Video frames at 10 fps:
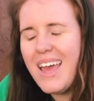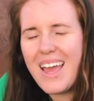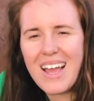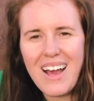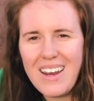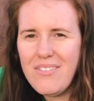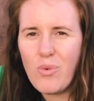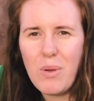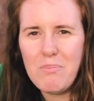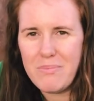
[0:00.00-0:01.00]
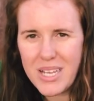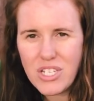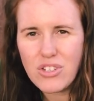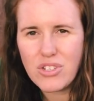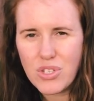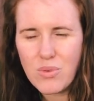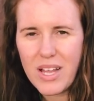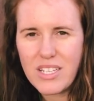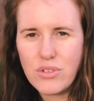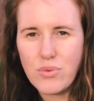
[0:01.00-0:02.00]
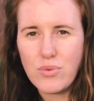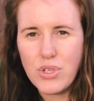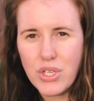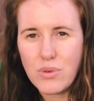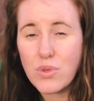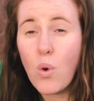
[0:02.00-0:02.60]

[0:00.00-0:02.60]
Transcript: and kind of what mixtures you like to use.